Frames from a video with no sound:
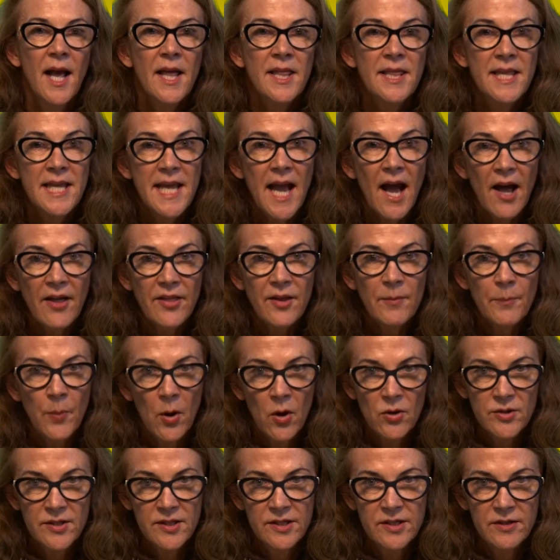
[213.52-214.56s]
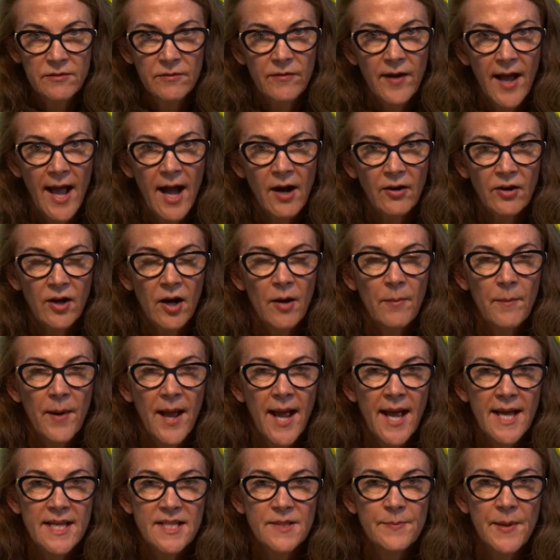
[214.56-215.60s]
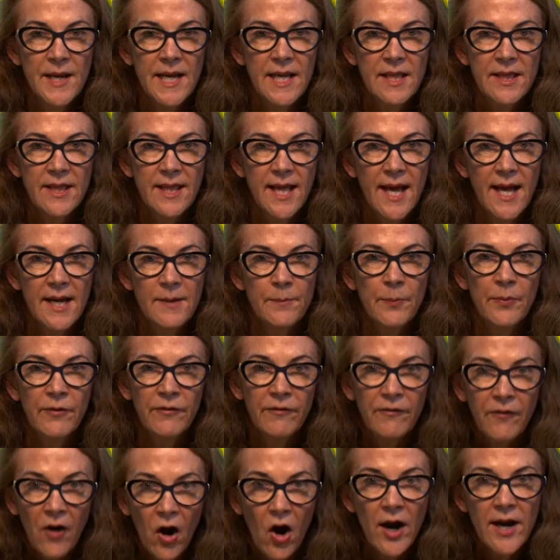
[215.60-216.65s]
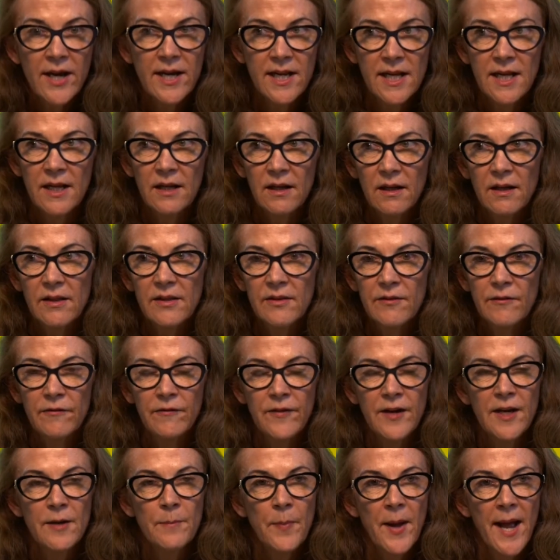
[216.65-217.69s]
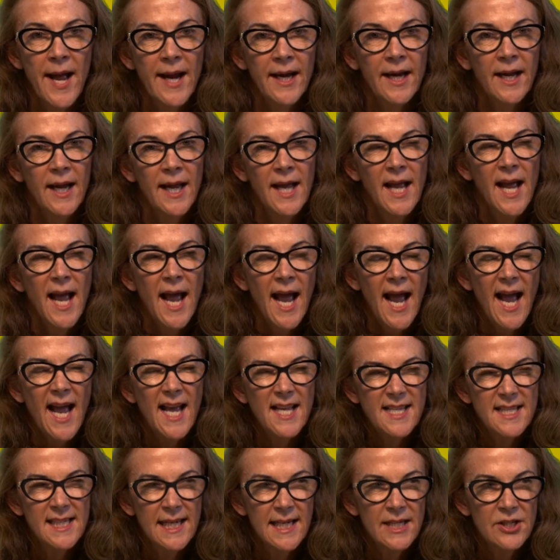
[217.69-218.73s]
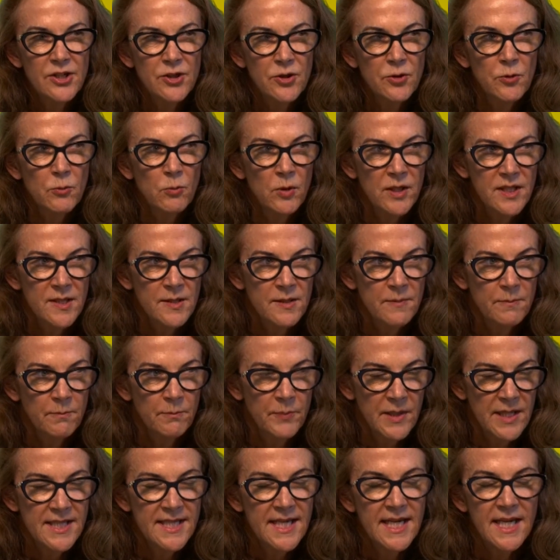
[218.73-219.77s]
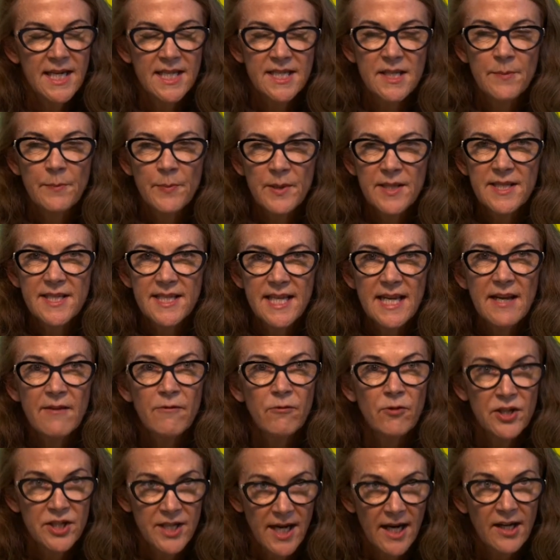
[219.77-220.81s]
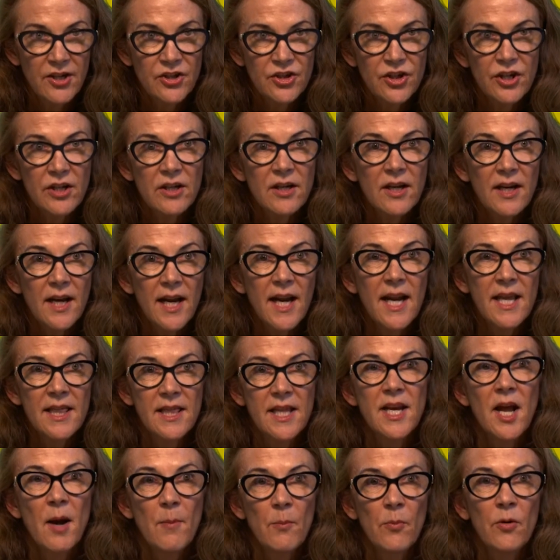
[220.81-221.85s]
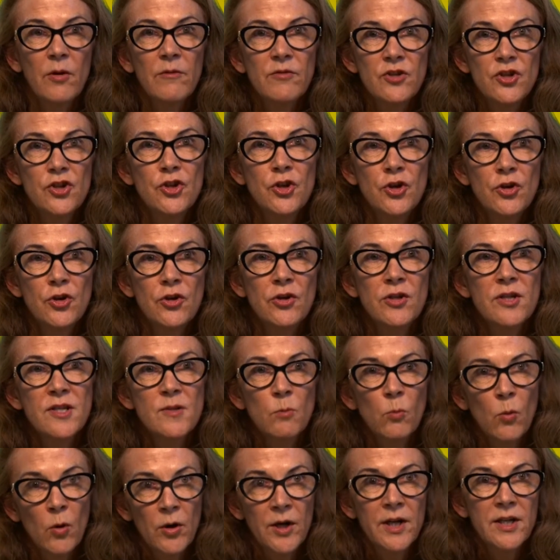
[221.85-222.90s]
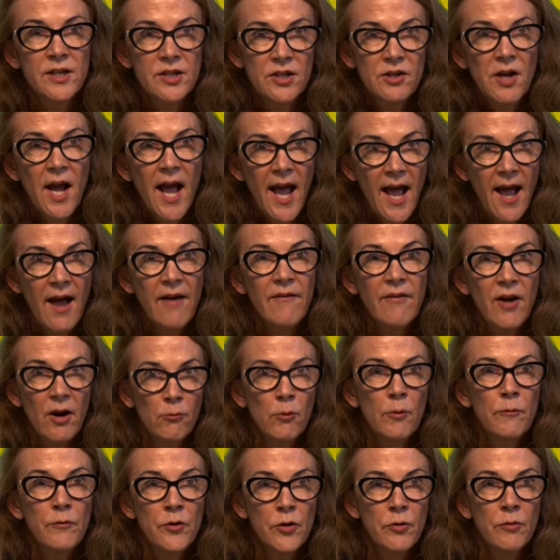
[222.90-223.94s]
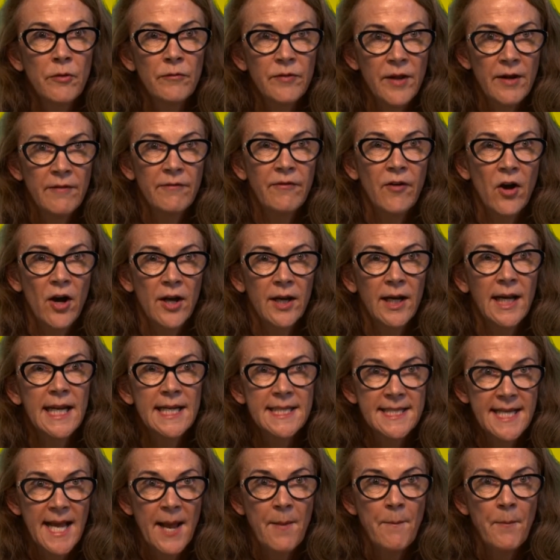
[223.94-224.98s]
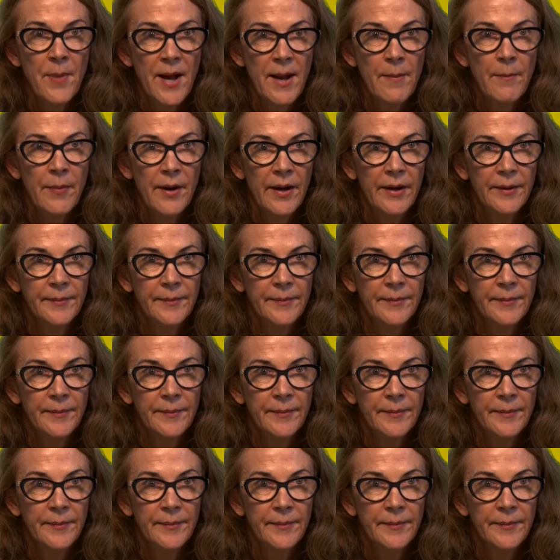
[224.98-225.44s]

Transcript: The other positive outcome has been that providing the feedback has led to what's been seen as a perceived reduction in the number of students wanting to have a review of their final exam paper.